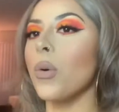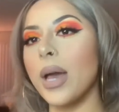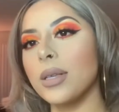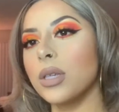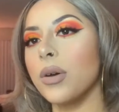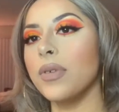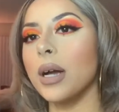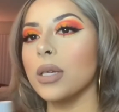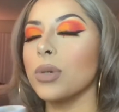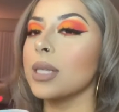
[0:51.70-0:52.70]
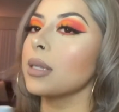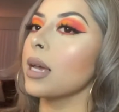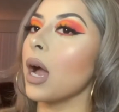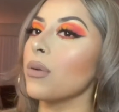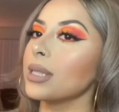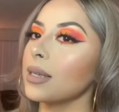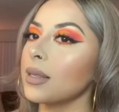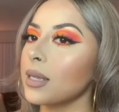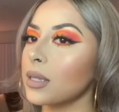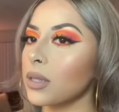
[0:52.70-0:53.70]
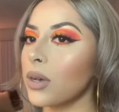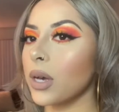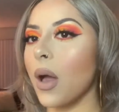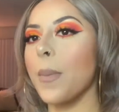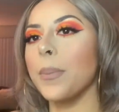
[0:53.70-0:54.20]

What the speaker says: Okay, so if you guys want to see how I did this look,